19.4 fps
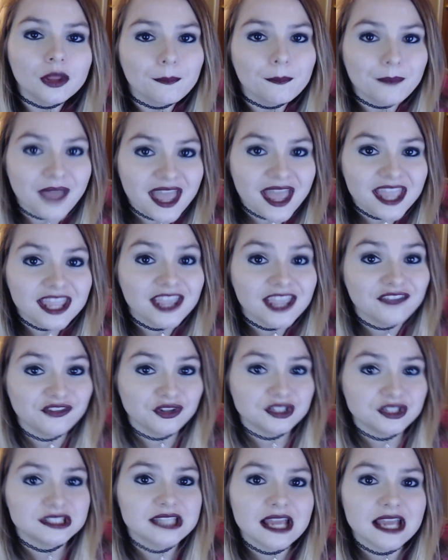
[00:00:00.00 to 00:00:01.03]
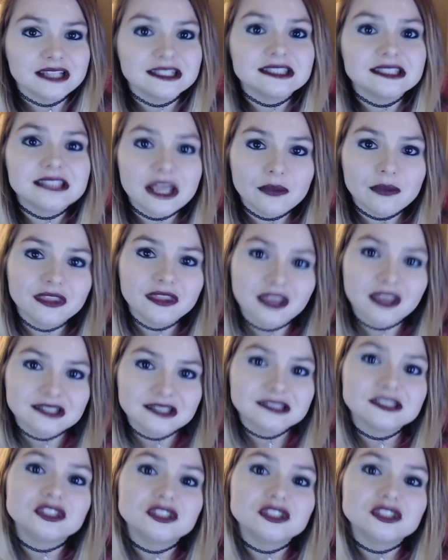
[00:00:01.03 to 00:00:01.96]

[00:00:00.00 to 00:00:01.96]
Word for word: But if you decide to stay with us,